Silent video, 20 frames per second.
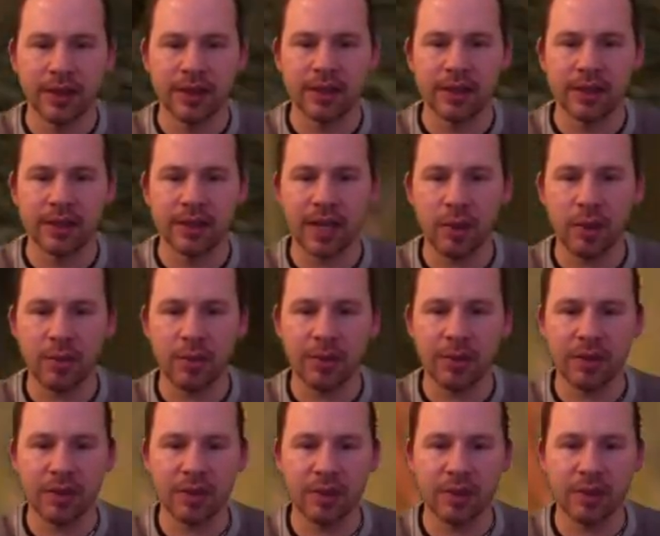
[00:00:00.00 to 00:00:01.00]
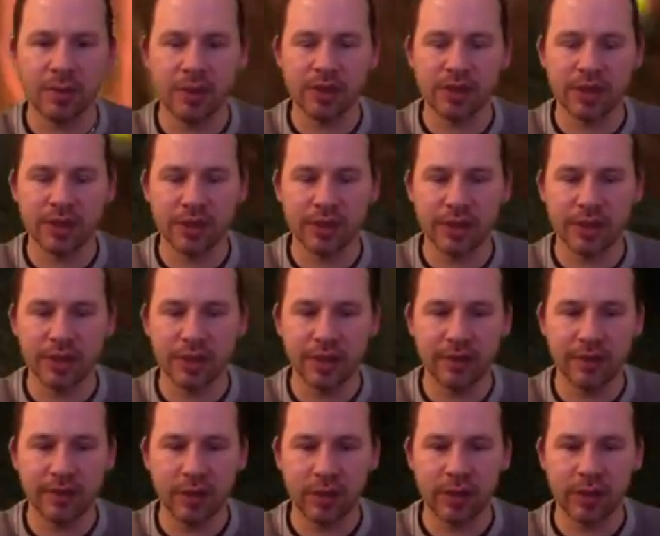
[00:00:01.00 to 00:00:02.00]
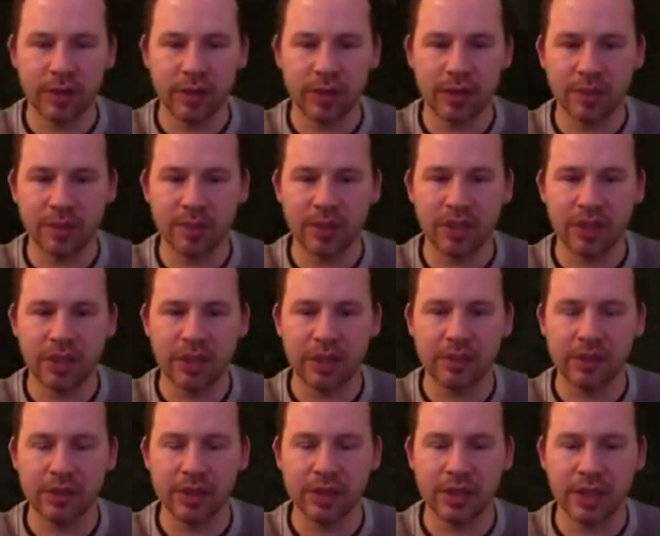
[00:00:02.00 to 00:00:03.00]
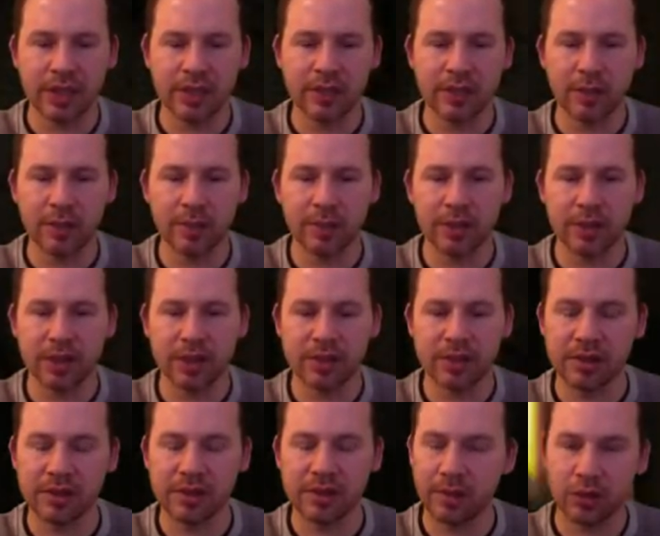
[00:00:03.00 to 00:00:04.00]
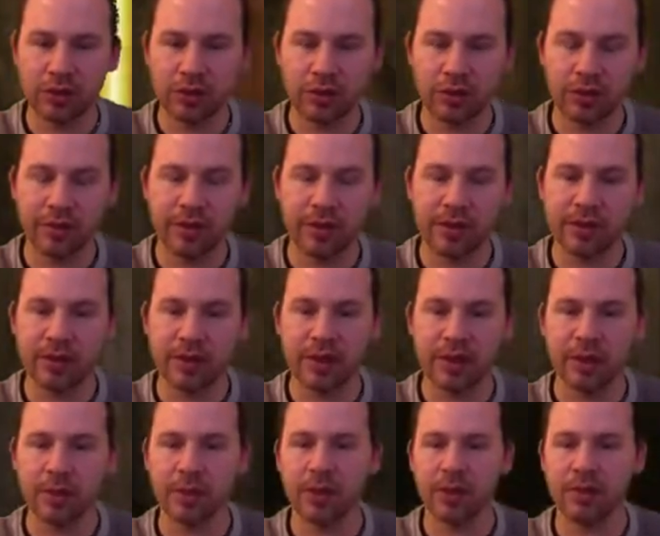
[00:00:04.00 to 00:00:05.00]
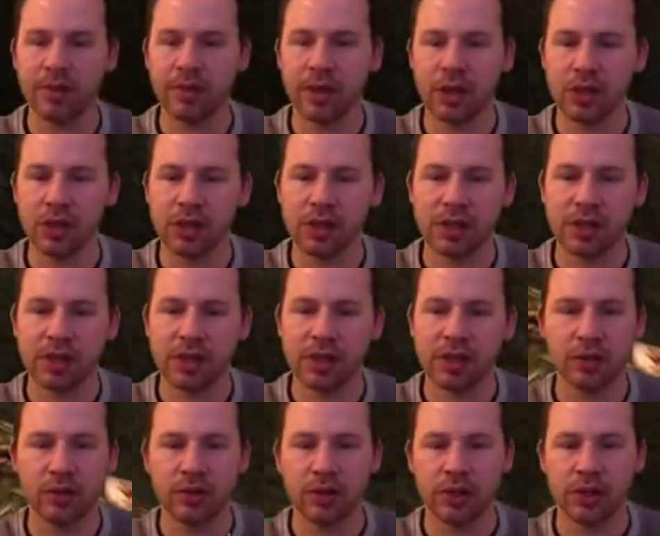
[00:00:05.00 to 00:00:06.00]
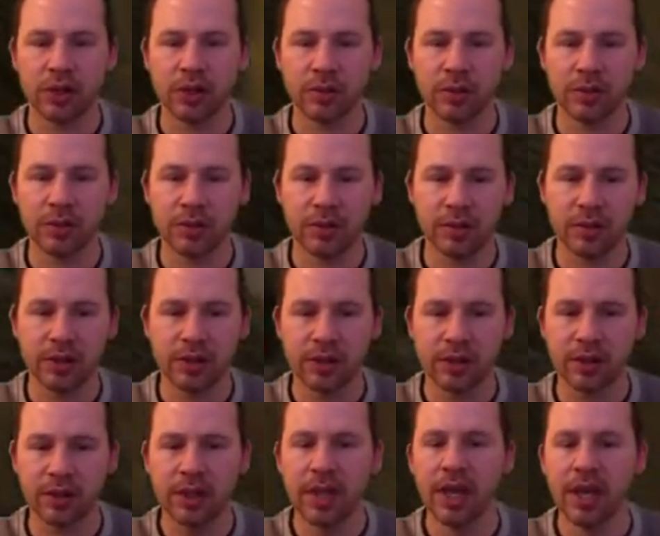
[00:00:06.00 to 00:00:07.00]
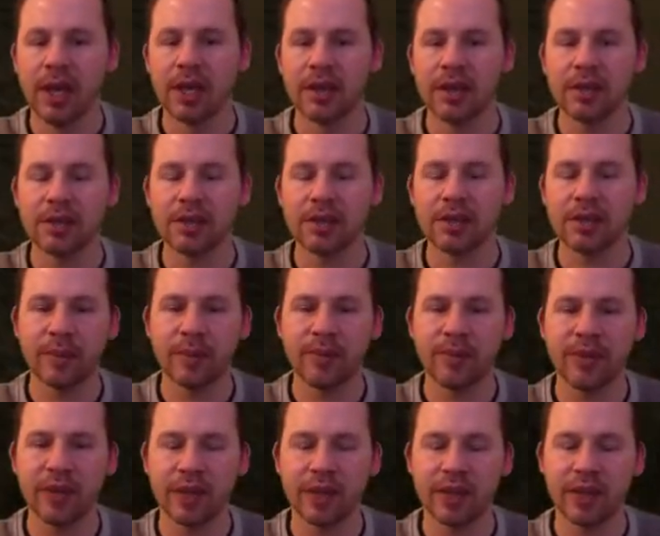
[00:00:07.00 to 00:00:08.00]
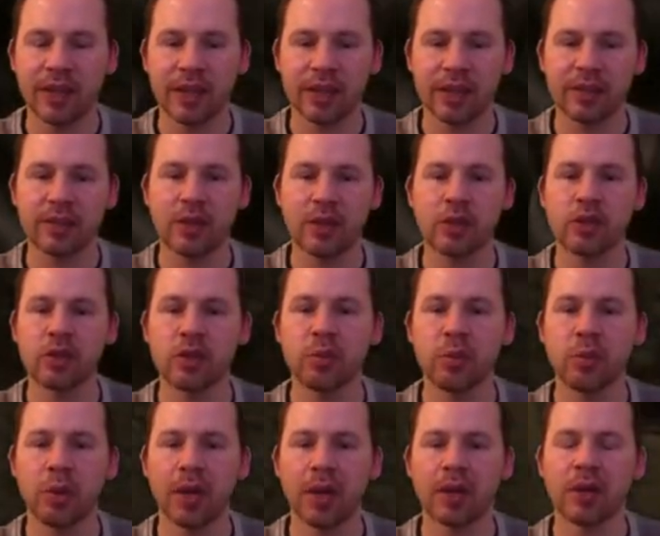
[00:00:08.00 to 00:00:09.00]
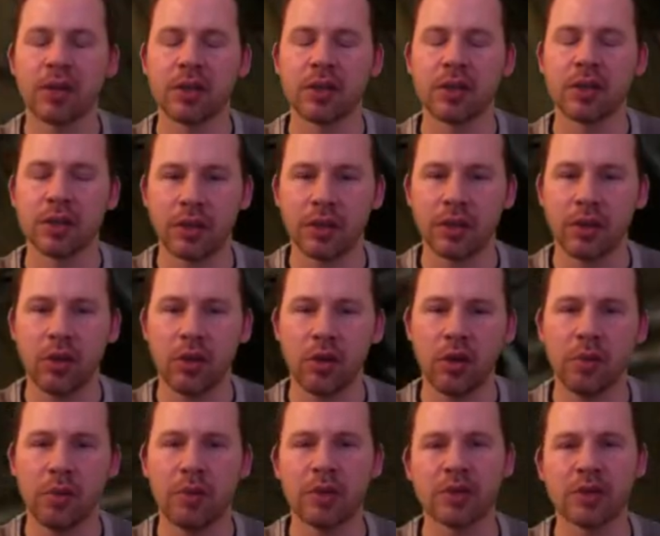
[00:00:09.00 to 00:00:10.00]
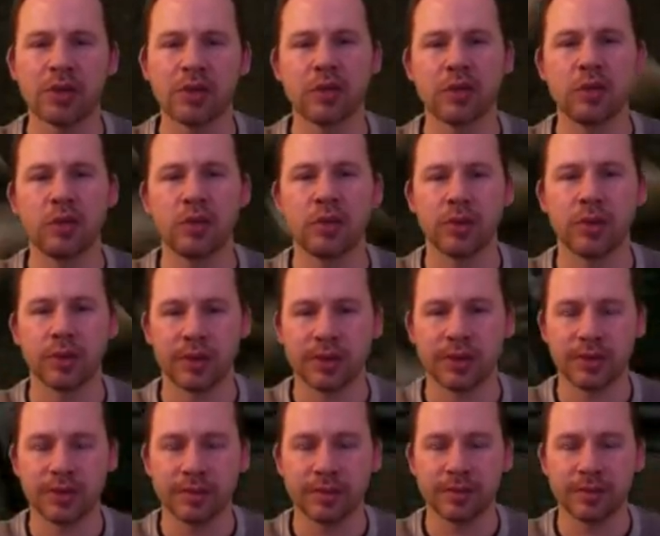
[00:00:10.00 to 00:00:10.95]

tech weapon so much as a very like medieval kind of weapon, so I'm not sure it fits here, but I figured just as a progression it was good. Now, this is something that is going to break on you in a whole bunch of Doom ports.